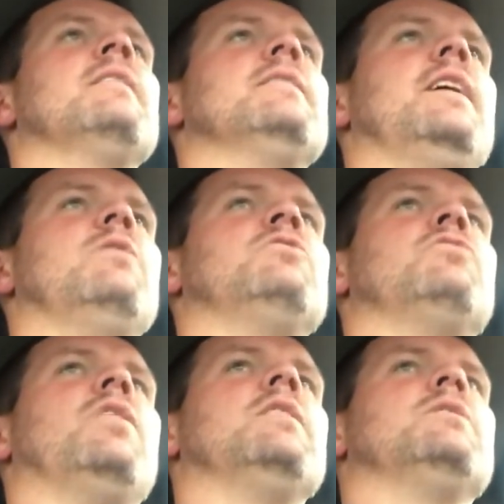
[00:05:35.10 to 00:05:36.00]
They don't
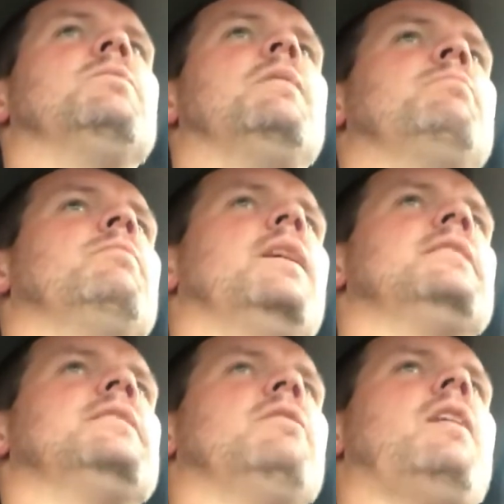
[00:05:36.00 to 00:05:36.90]
trust. When when I
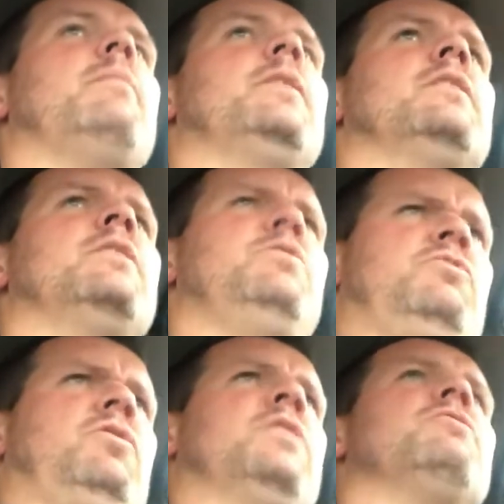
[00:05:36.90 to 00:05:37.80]
say Robin, do you
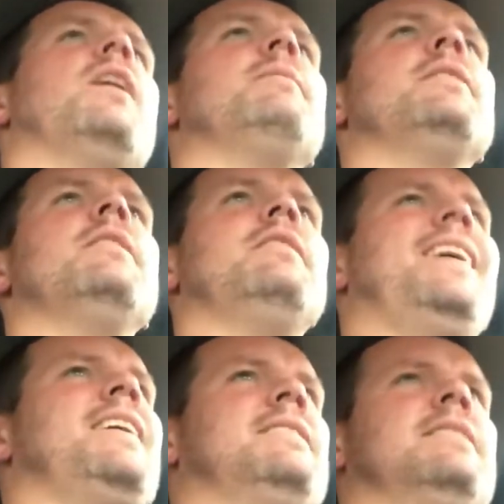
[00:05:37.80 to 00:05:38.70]
trust Robinhood?
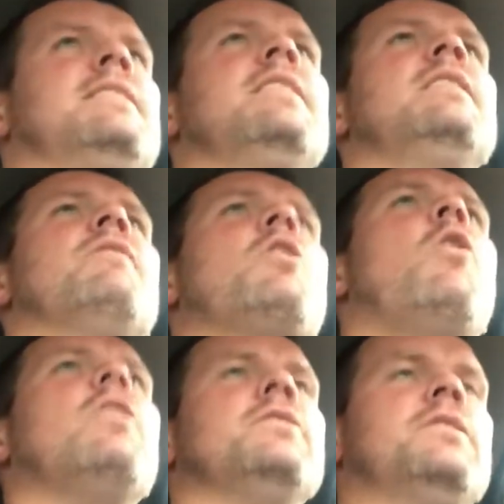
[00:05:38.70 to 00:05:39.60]
Yes, of
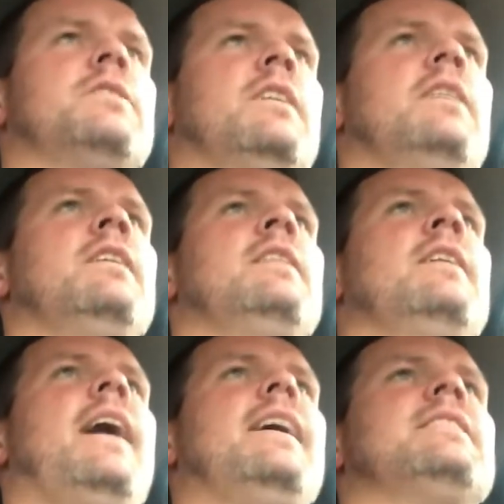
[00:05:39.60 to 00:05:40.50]
course.
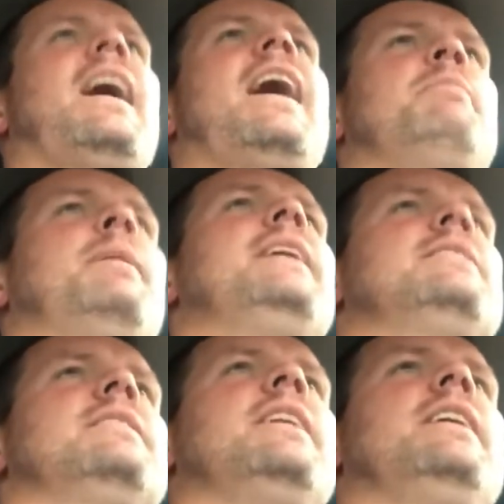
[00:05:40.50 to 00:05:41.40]

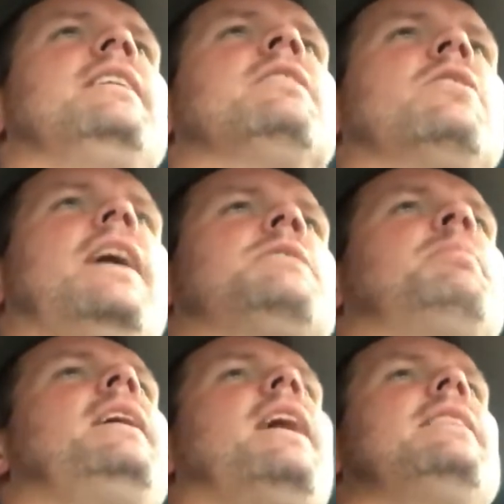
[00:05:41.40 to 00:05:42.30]
SIPC or
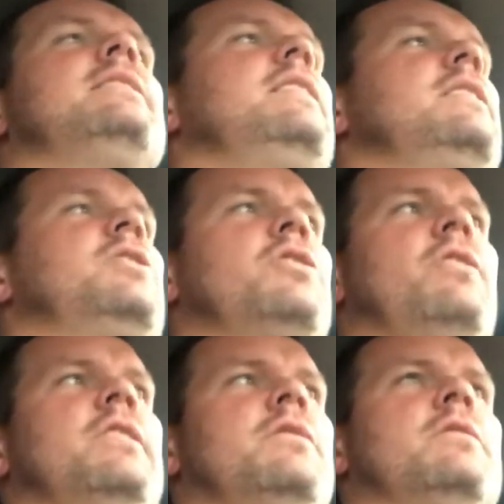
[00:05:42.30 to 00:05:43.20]
SPIC
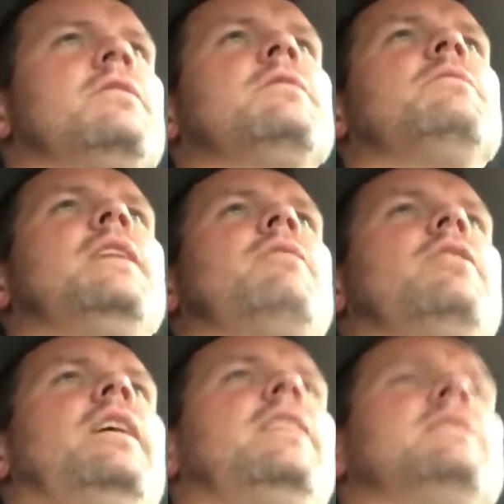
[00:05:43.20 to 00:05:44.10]
insurance, whatever
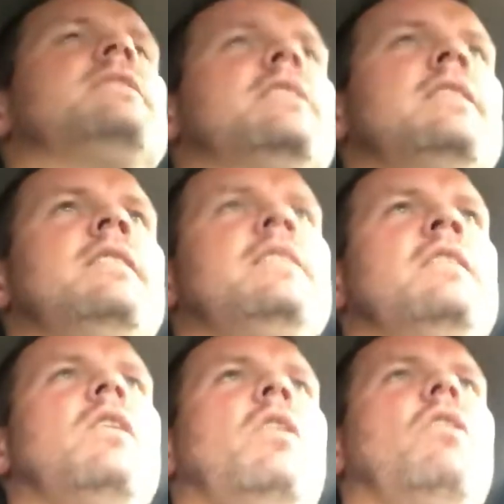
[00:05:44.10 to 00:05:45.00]
it is
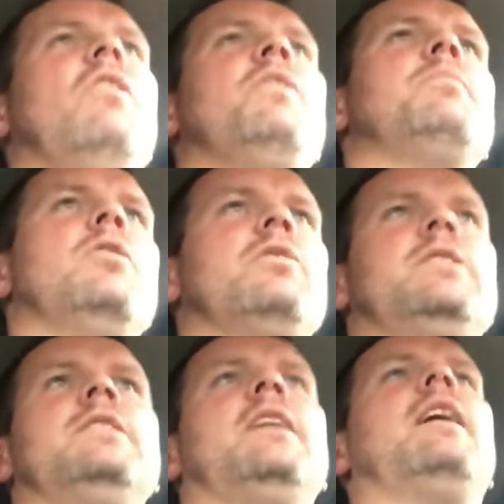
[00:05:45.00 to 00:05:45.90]
all the
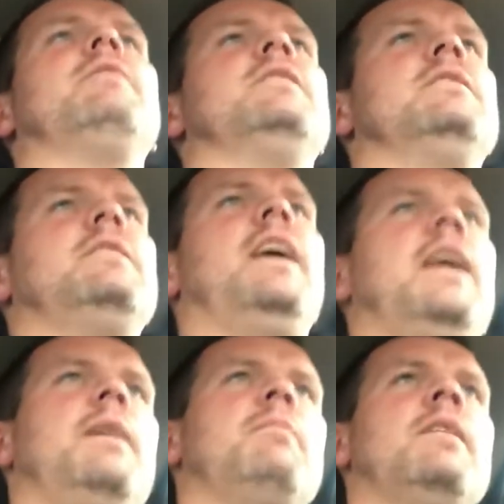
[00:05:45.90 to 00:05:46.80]
brokerages have the
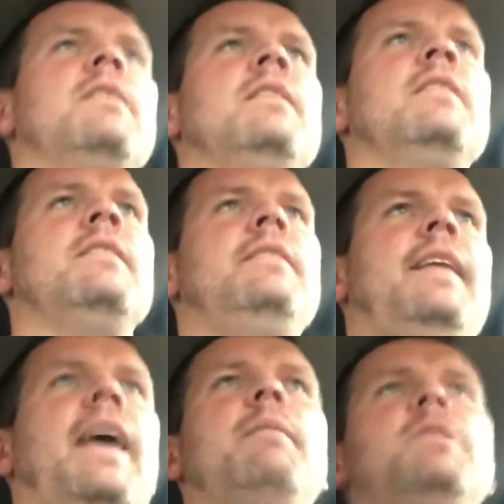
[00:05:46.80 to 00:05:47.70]
same
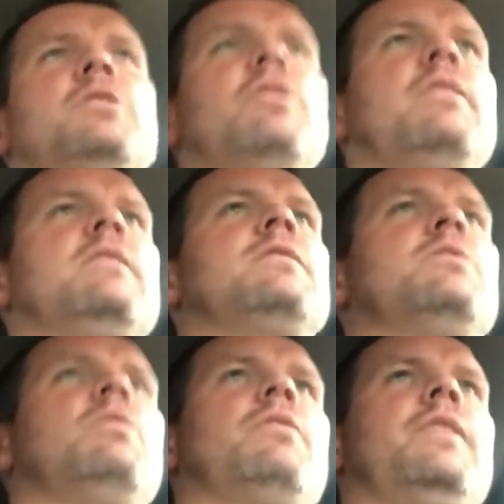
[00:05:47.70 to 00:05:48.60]
damn insurance,
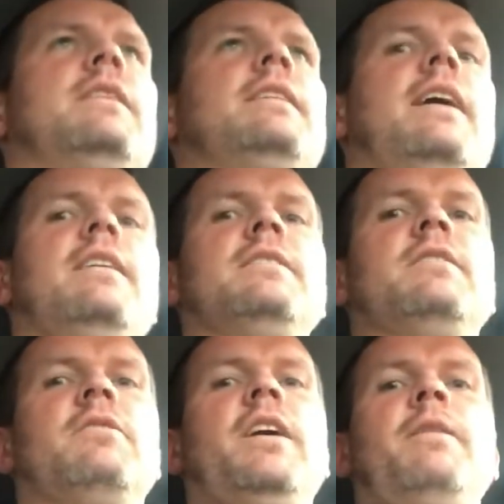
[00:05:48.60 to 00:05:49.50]

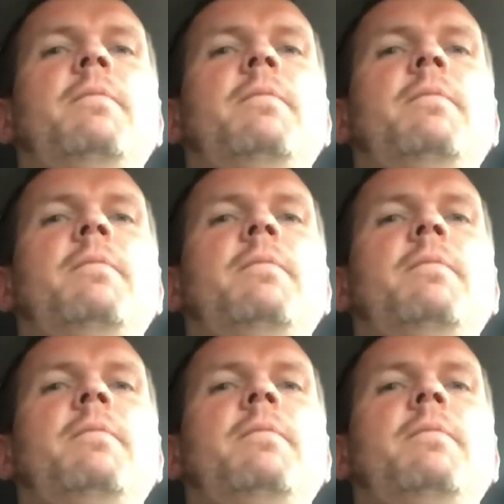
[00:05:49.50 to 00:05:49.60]
250000 right?